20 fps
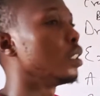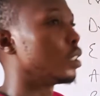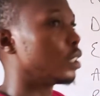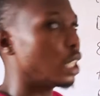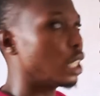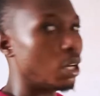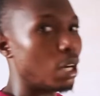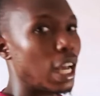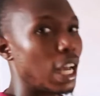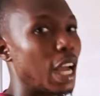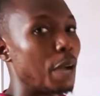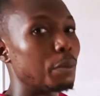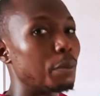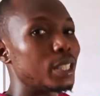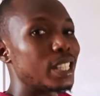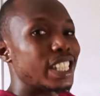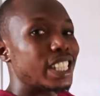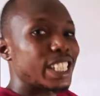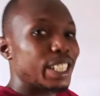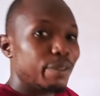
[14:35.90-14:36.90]
Now I am
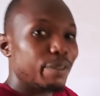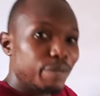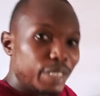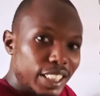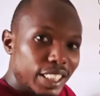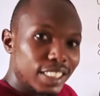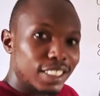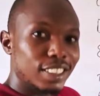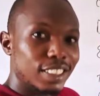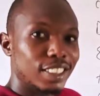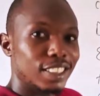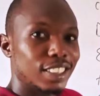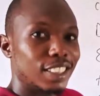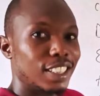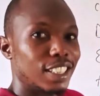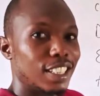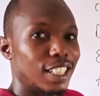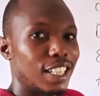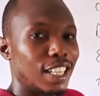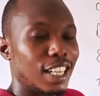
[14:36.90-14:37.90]
receiving
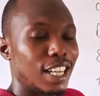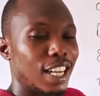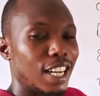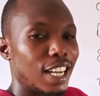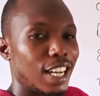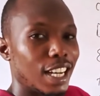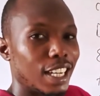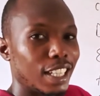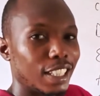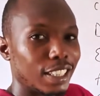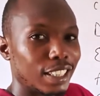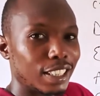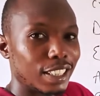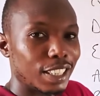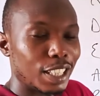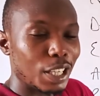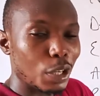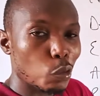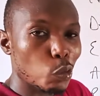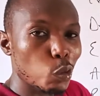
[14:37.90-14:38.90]
an
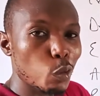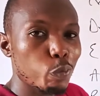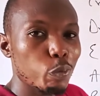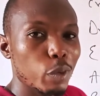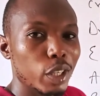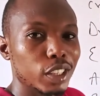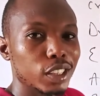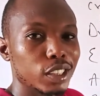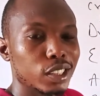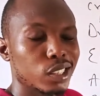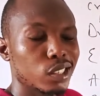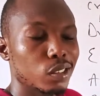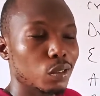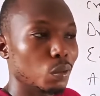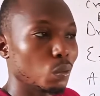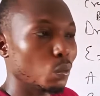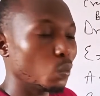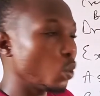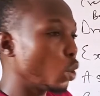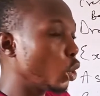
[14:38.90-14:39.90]
equipment
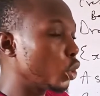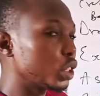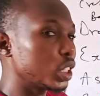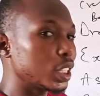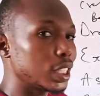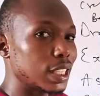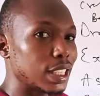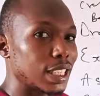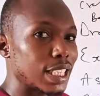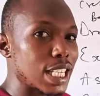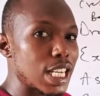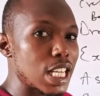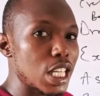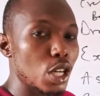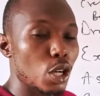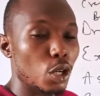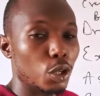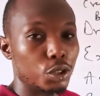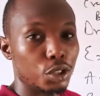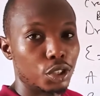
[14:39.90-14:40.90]
worth
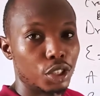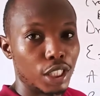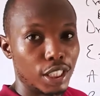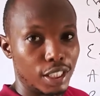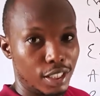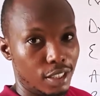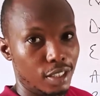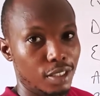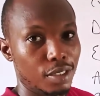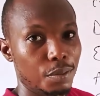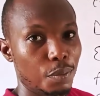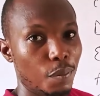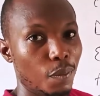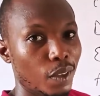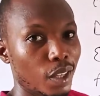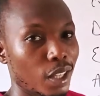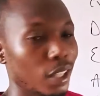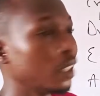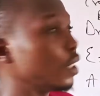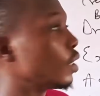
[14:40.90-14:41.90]
300.
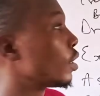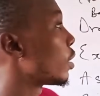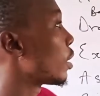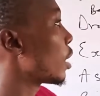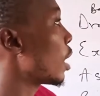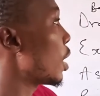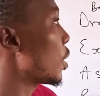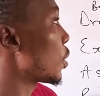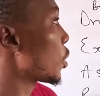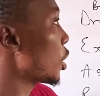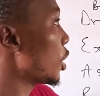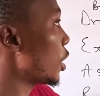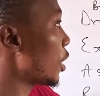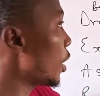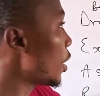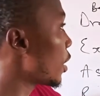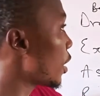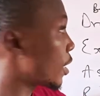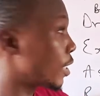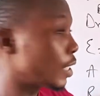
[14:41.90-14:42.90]
That is,
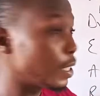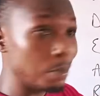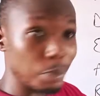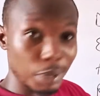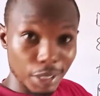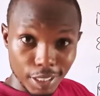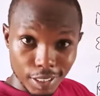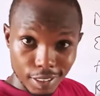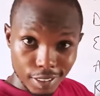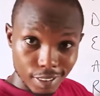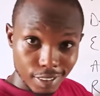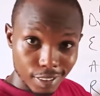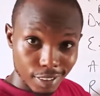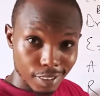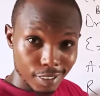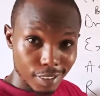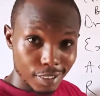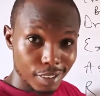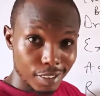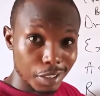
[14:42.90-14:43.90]
this is still me.
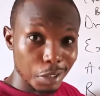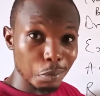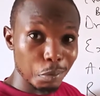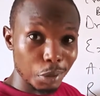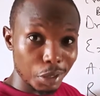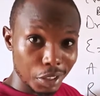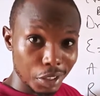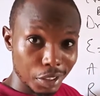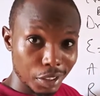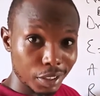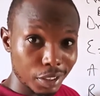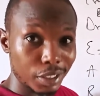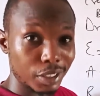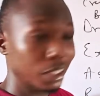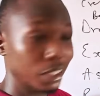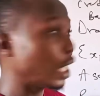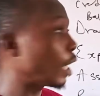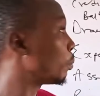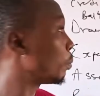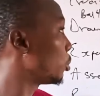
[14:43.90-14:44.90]
This is still me. This is
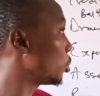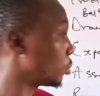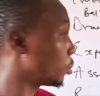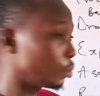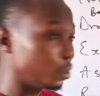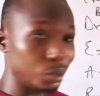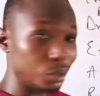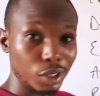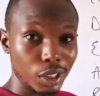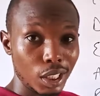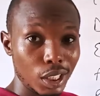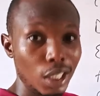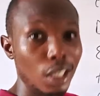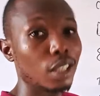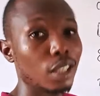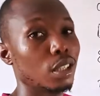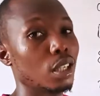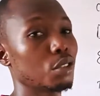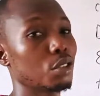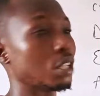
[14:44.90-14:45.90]
still Abdul.
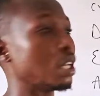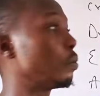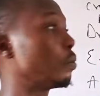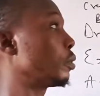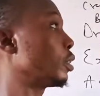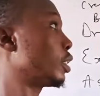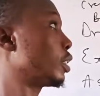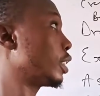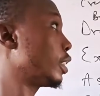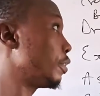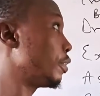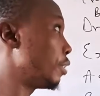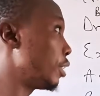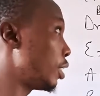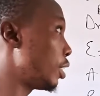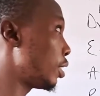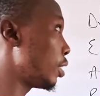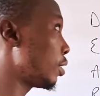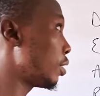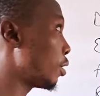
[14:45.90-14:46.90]
That's why I'm
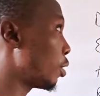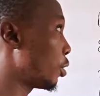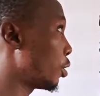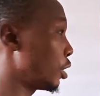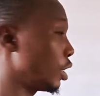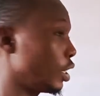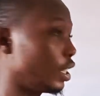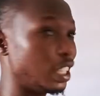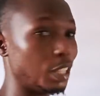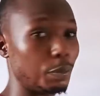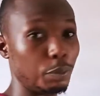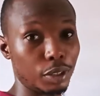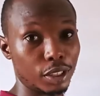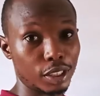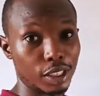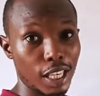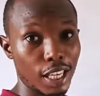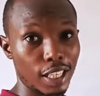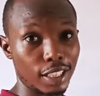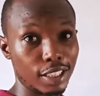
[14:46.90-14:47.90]
receiving on the debit
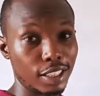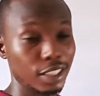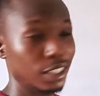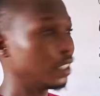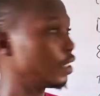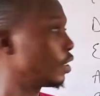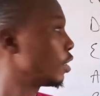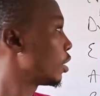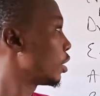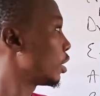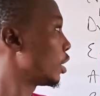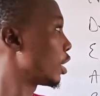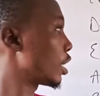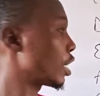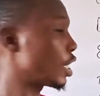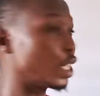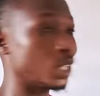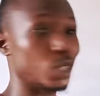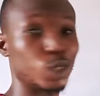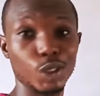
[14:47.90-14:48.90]
side the
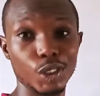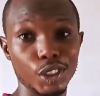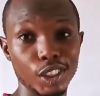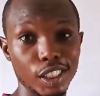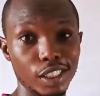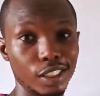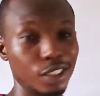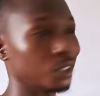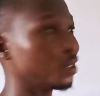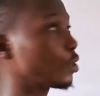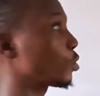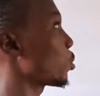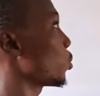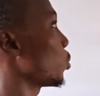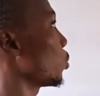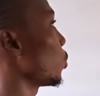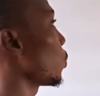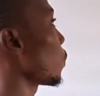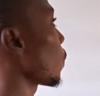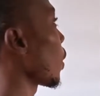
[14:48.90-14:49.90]
300.
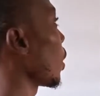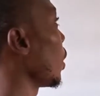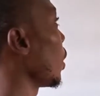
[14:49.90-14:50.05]
So